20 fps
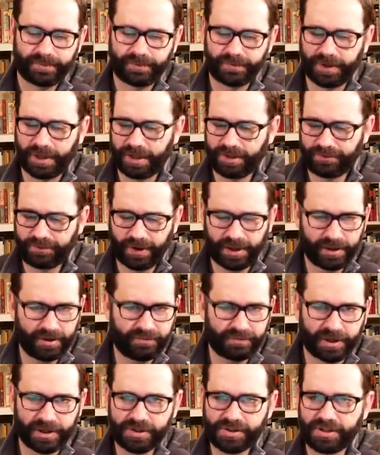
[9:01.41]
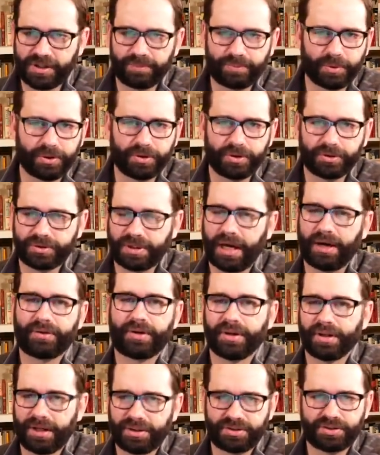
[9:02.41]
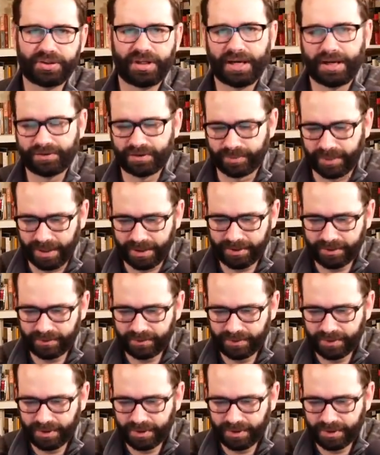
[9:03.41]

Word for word: Very, very, very simple calculation they have to make.